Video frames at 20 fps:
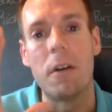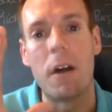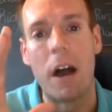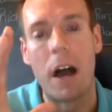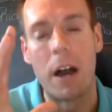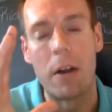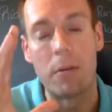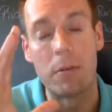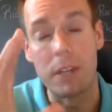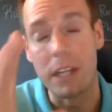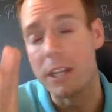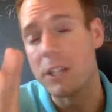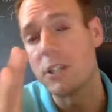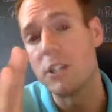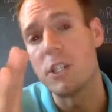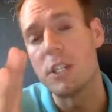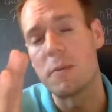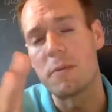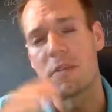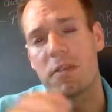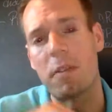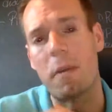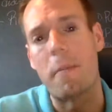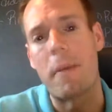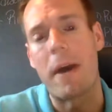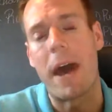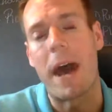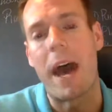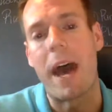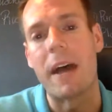relationships from the
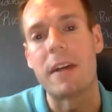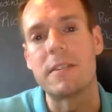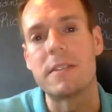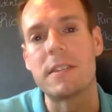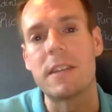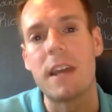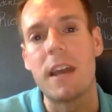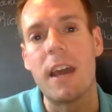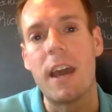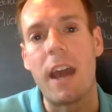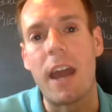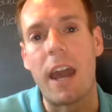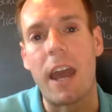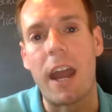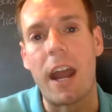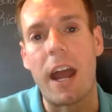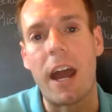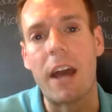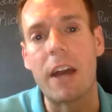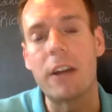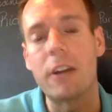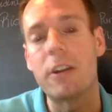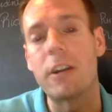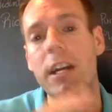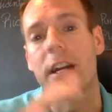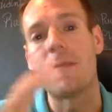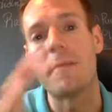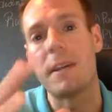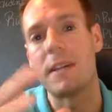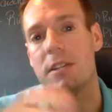past, and how to
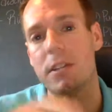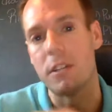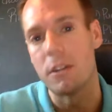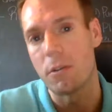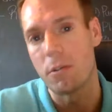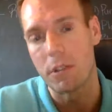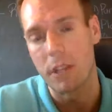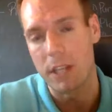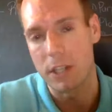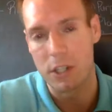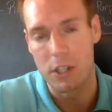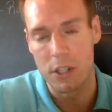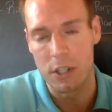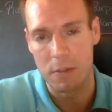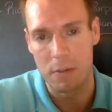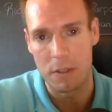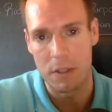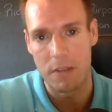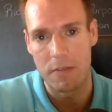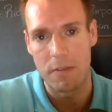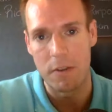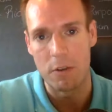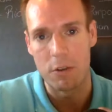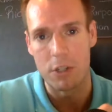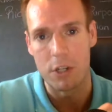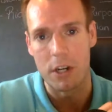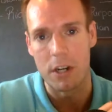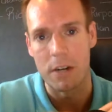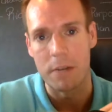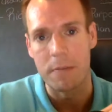create amazing new relationships in the
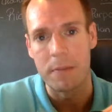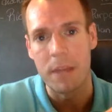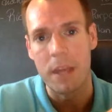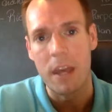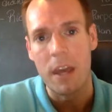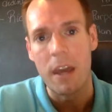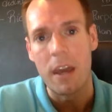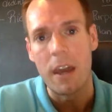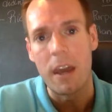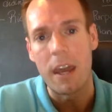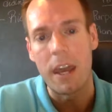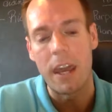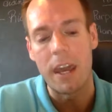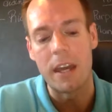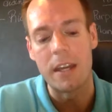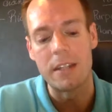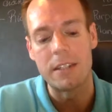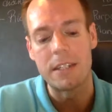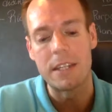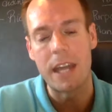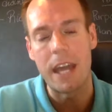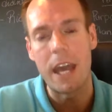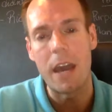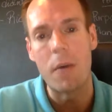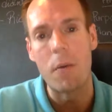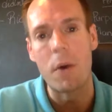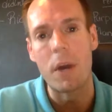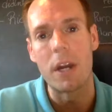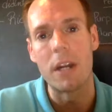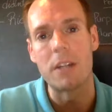future. And today I
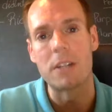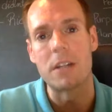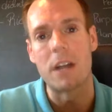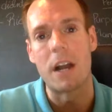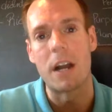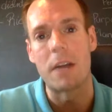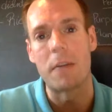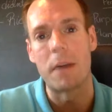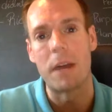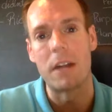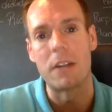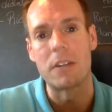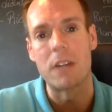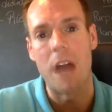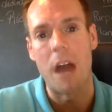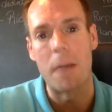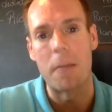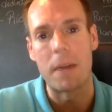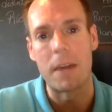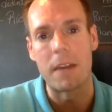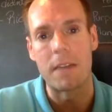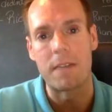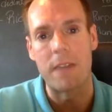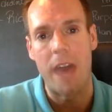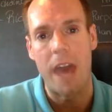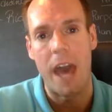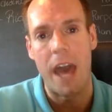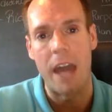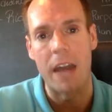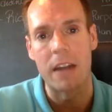want to talk about a topic
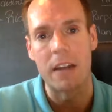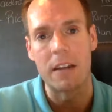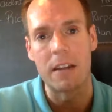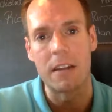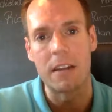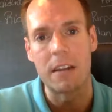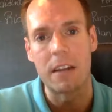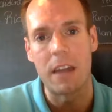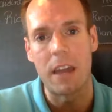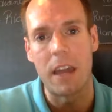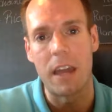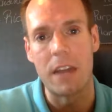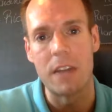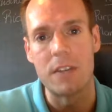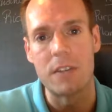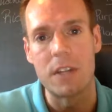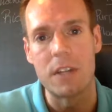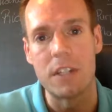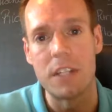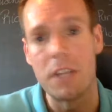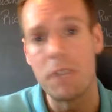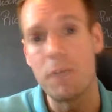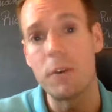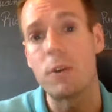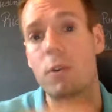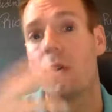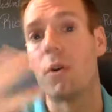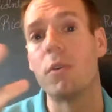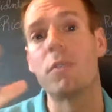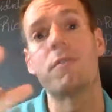that is
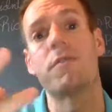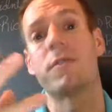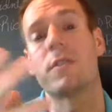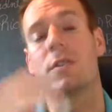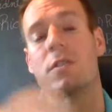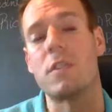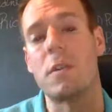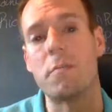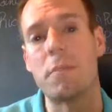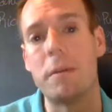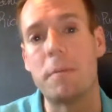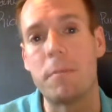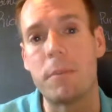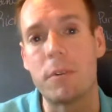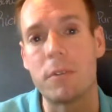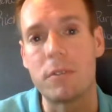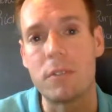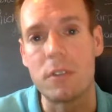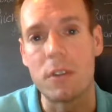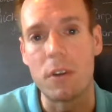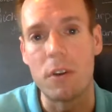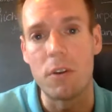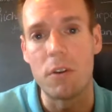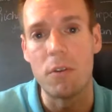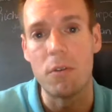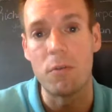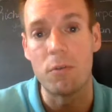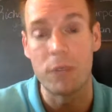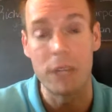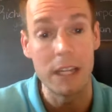difficult for some people
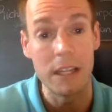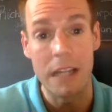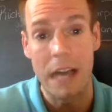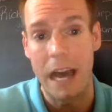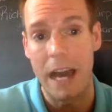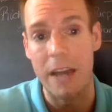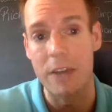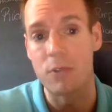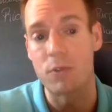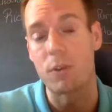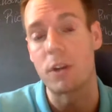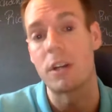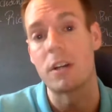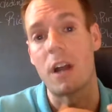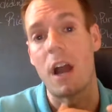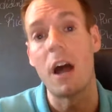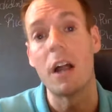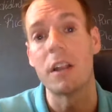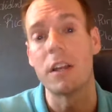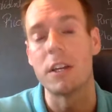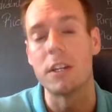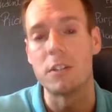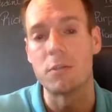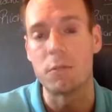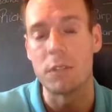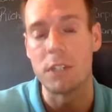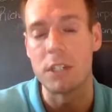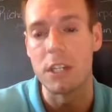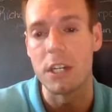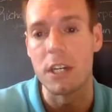to realize or acknowledge,
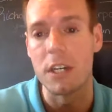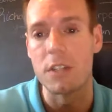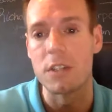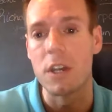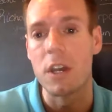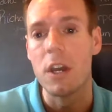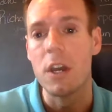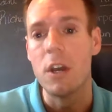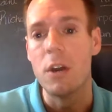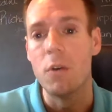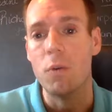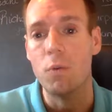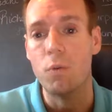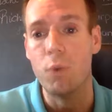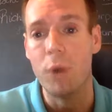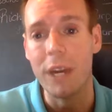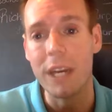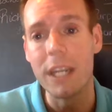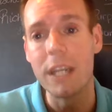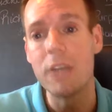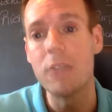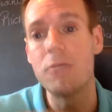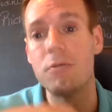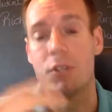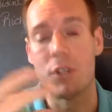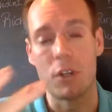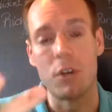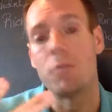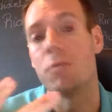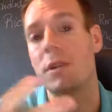which is, what do you
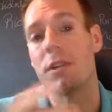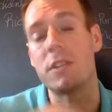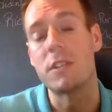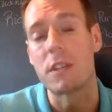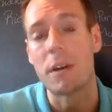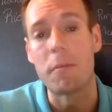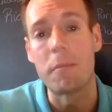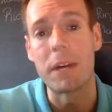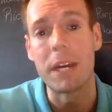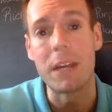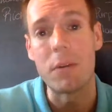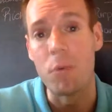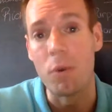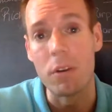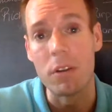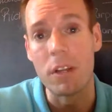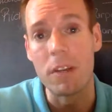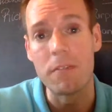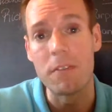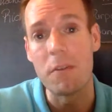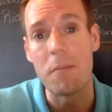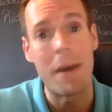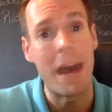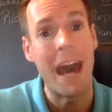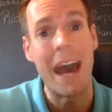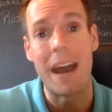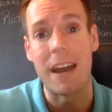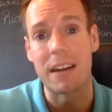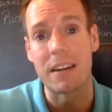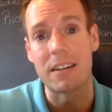do when somebody won't love you back?